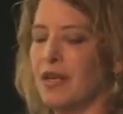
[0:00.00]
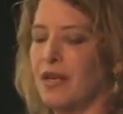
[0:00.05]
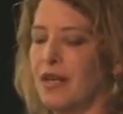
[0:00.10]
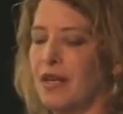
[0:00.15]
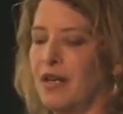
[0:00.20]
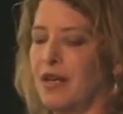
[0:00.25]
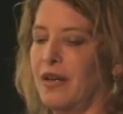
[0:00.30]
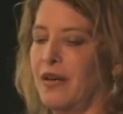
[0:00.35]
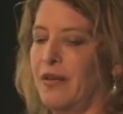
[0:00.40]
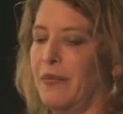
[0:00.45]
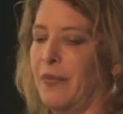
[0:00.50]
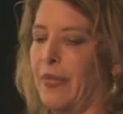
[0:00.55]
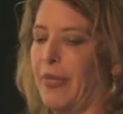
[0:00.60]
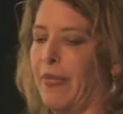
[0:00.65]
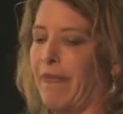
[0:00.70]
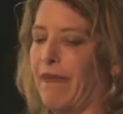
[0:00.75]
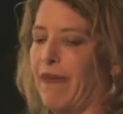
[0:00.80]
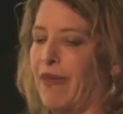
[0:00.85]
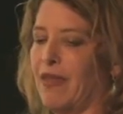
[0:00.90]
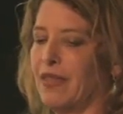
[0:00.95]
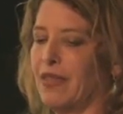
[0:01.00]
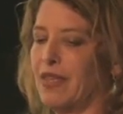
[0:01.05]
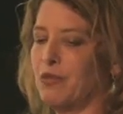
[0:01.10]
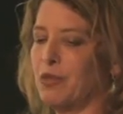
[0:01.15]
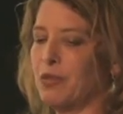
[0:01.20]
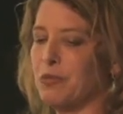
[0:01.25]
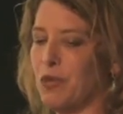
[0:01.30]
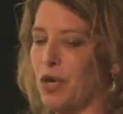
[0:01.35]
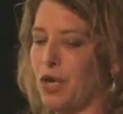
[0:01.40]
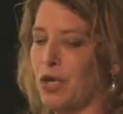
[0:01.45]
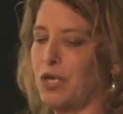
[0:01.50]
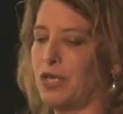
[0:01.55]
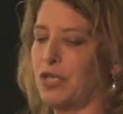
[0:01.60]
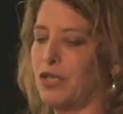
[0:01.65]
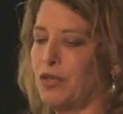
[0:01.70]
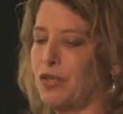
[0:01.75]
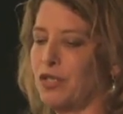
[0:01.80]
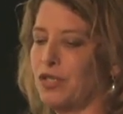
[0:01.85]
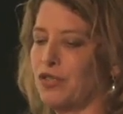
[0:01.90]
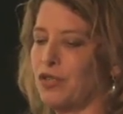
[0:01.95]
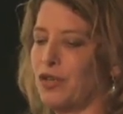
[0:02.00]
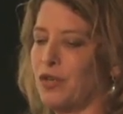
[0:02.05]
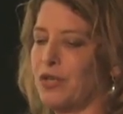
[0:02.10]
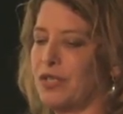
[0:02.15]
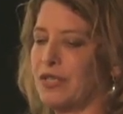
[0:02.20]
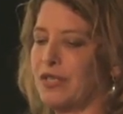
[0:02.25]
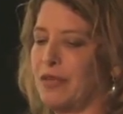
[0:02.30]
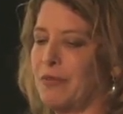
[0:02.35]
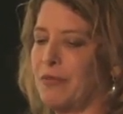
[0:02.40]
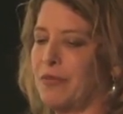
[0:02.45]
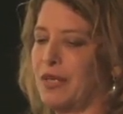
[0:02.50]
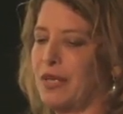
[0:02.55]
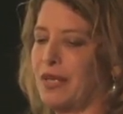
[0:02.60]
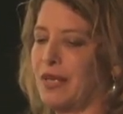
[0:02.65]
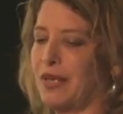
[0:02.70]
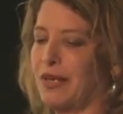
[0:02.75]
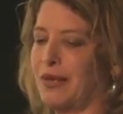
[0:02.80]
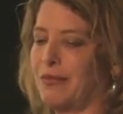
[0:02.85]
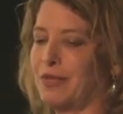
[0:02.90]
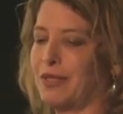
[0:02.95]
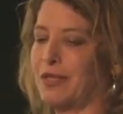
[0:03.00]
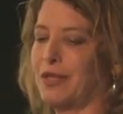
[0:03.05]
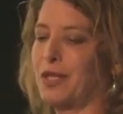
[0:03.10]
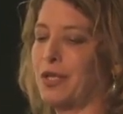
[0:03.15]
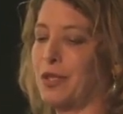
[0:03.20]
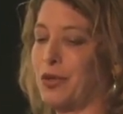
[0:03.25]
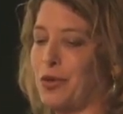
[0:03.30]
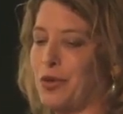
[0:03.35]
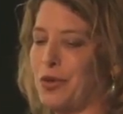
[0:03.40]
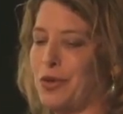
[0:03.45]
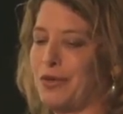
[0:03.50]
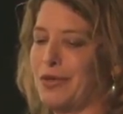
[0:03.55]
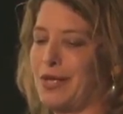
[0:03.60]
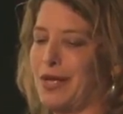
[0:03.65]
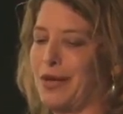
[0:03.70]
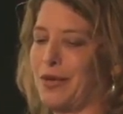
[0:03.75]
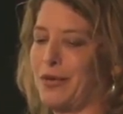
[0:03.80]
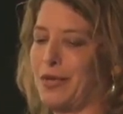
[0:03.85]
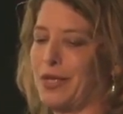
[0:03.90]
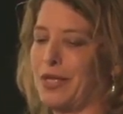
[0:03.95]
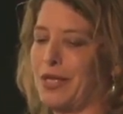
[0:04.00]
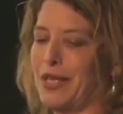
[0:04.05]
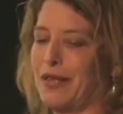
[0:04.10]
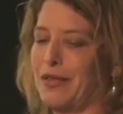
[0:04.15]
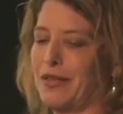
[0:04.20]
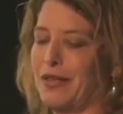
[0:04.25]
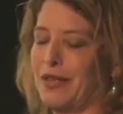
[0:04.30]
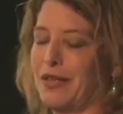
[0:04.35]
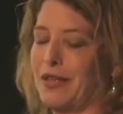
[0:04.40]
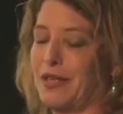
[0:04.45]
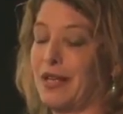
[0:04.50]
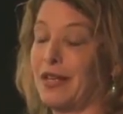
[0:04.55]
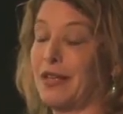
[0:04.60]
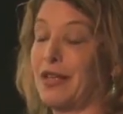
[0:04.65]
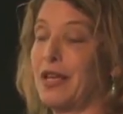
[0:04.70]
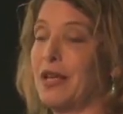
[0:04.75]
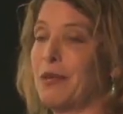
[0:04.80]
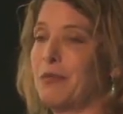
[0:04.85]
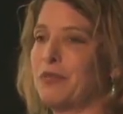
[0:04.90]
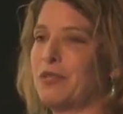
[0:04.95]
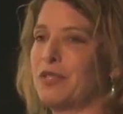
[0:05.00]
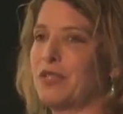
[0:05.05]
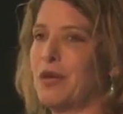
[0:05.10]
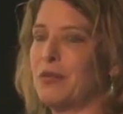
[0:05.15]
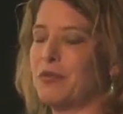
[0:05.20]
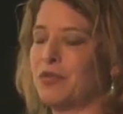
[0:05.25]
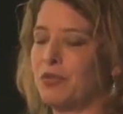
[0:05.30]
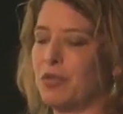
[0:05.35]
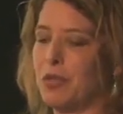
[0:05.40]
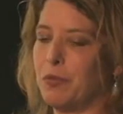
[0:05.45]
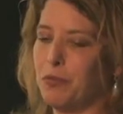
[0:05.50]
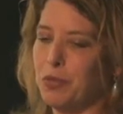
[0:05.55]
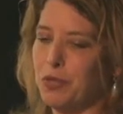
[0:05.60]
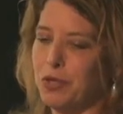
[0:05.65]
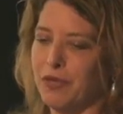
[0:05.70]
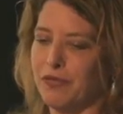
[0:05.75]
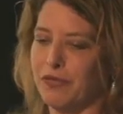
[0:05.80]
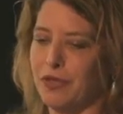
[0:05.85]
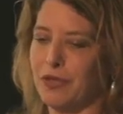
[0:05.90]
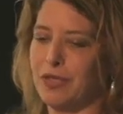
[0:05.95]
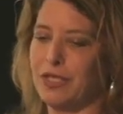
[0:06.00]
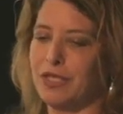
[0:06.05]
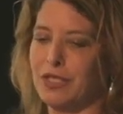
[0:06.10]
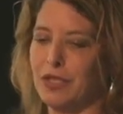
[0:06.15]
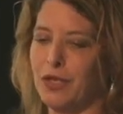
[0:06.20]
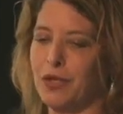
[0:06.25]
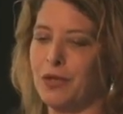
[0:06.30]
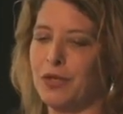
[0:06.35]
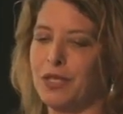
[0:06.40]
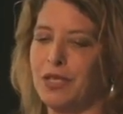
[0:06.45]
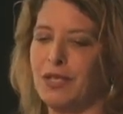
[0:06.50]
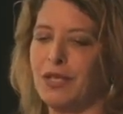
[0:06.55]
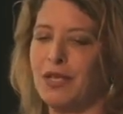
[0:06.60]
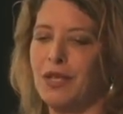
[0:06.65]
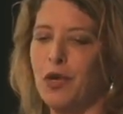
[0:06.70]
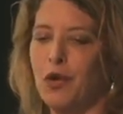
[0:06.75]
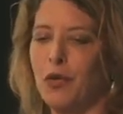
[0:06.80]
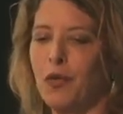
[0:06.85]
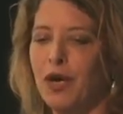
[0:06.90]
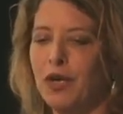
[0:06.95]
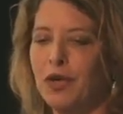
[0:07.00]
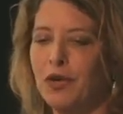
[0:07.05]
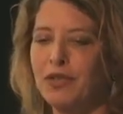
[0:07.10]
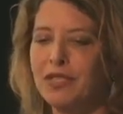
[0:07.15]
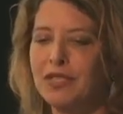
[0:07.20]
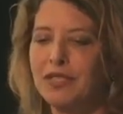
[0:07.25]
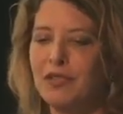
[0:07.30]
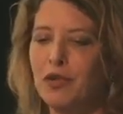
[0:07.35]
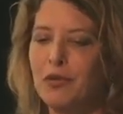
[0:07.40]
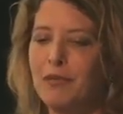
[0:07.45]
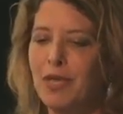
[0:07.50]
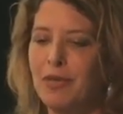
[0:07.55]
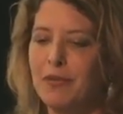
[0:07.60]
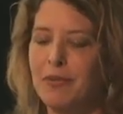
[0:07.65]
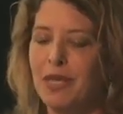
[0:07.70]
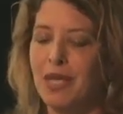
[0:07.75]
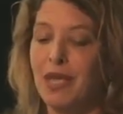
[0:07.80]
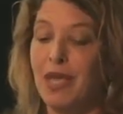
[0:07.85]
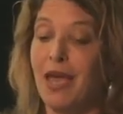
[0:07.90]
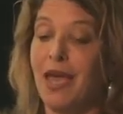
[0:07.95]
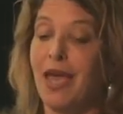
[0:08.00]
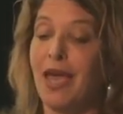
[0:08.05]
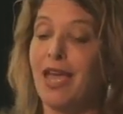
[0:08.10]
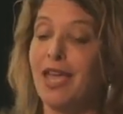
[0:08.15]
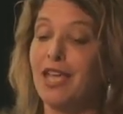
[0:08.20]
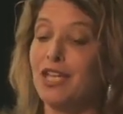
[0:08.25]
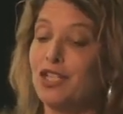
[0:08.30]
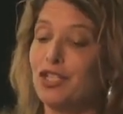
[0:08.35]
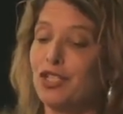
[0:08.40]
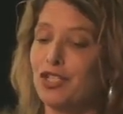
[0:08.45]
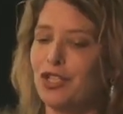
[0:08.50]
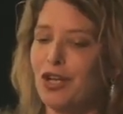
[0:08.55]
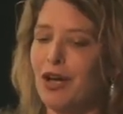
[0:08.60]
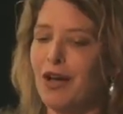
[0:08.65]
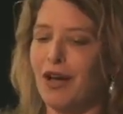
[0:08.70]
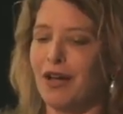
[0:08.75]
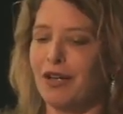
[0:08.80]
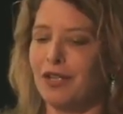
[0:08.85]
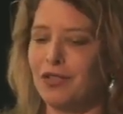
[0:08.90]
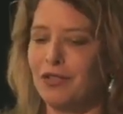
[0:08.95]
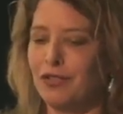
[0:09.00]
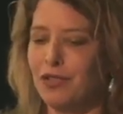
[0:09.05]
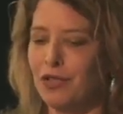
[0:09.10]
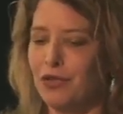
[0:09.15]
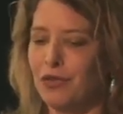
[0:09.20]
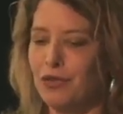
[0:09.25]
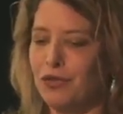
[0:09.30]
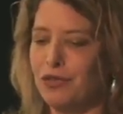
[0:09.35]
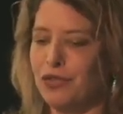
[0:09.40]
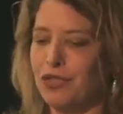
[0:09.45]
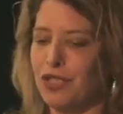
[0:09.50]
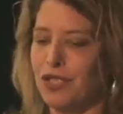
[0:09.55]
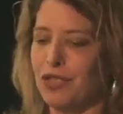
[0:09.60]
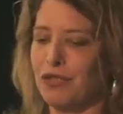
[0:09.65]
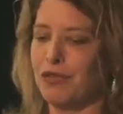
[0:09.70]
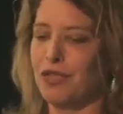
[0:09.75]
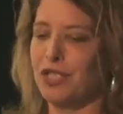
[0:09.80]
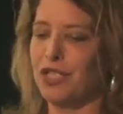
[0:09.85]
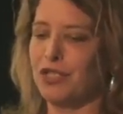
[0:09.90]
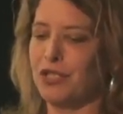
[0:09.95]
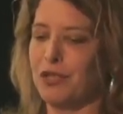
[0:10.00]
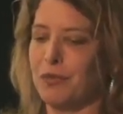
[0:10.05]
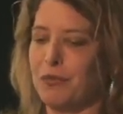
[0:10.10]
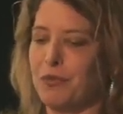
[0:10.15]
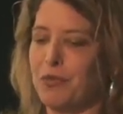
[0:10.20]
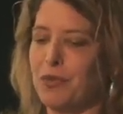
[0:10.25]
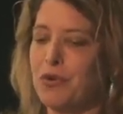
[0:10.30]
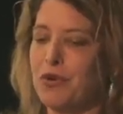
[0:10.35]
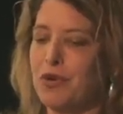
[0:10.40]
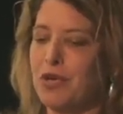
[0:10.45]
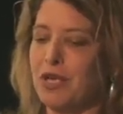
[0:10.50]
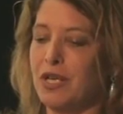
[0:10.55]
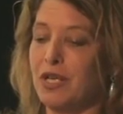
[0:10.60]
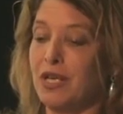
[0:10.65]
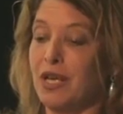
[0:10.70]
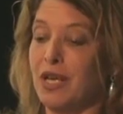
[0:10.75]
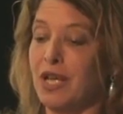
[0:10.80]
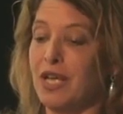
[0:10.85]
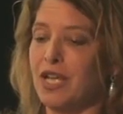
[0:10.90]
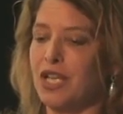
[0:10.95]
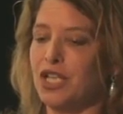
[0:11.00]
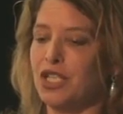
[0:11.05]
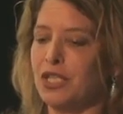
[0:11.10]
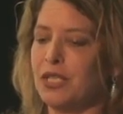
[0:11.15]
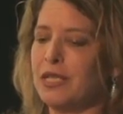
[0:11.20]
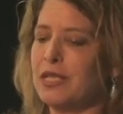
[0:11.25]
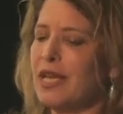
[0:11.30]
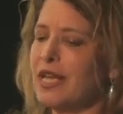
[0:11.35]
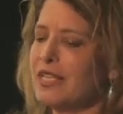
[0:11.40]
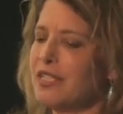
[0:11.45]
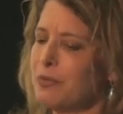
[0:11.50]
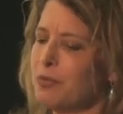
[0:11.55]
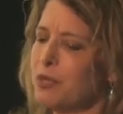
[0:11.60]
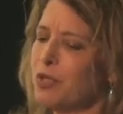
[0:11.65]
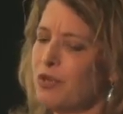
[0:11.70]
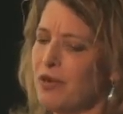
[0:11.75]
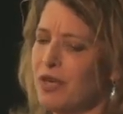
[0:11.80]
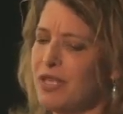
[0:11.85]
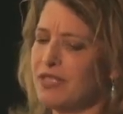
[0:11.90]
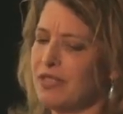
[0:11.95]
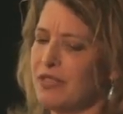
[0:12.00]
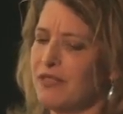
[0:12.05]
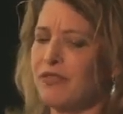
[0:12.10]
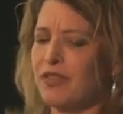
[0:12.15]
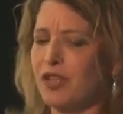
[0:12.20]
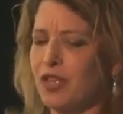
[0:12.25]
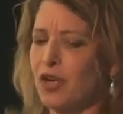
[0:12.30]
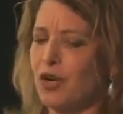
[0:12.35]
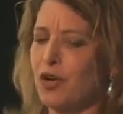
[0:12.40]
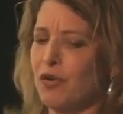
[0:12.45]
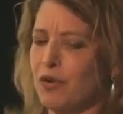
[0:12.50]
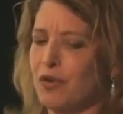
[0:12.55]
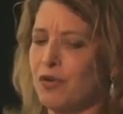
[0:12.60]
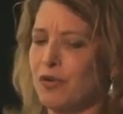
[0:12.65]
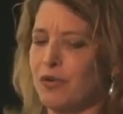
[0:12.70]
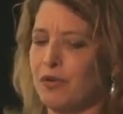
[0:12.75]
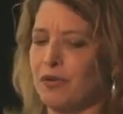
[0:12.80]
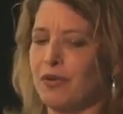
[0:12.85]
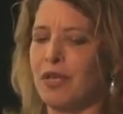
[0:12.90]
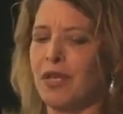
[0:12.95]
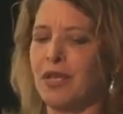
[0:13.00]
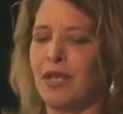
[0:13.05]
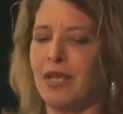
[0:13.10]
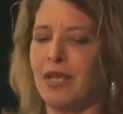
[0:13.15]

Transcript: they would market Crisco as something, I'm going to quote now, that comes from the book of Crisco, that while Crisco may be a shock to the older generation born in an age less progressive than our own,